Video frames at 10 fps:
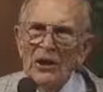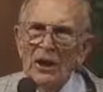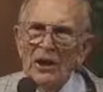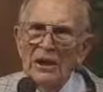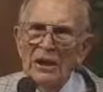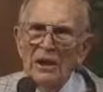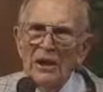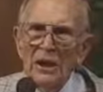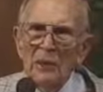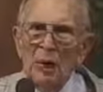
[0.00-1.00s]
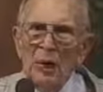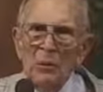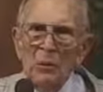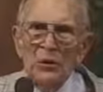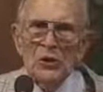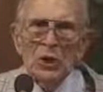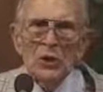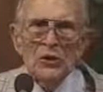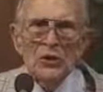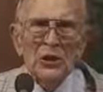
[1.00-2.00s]
And some of them were
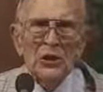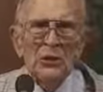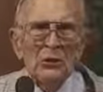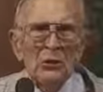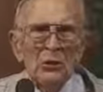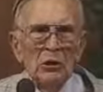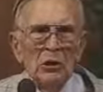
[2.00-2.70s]
sinners too.